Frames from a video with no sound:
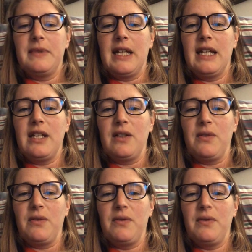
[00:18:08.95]
Thank
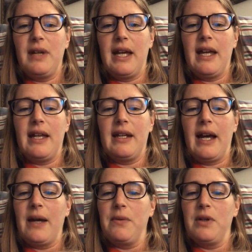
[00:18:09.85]
you, and
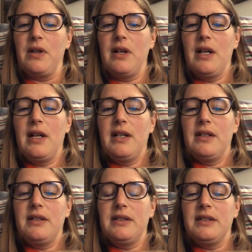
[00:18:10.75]
I will
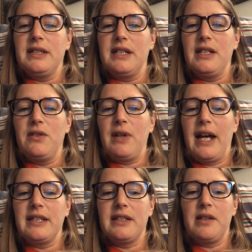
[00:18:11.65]
see you
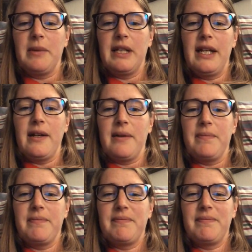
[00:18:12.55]
guys a little bit later.
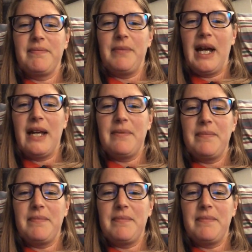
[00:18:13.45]
Bye.